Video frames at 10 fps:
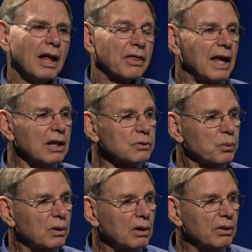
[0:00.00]
That's
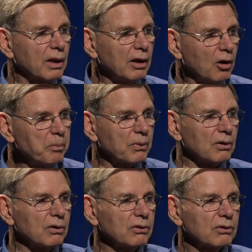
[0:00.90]
where the
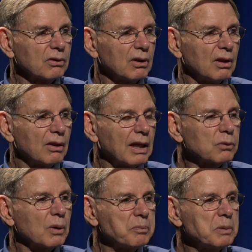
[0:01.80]
helpers,
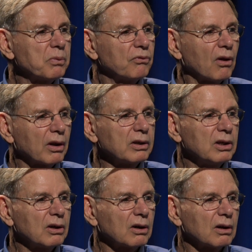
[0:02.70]
that's why people
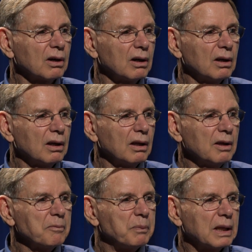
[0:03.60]
volunteer,
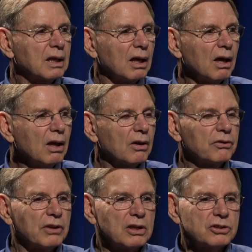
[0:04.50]

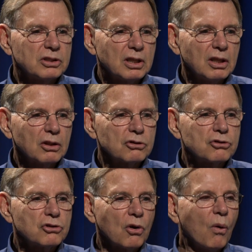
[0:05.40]
because they see the
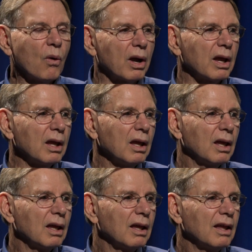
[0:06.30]
joy
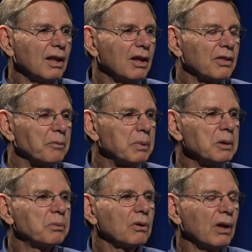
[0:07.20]
that
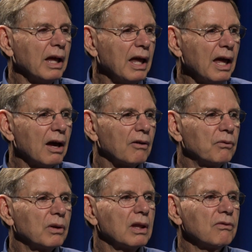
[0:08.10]
people have
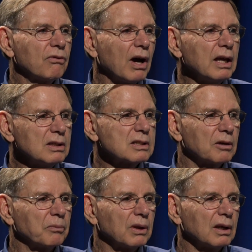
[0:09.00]
when they find
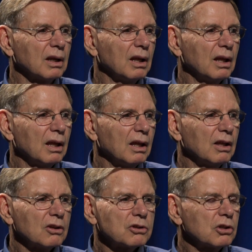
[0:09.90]
something.
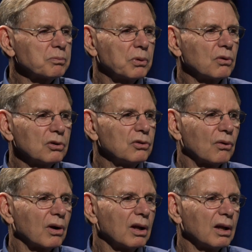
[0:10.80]
Just pure joy.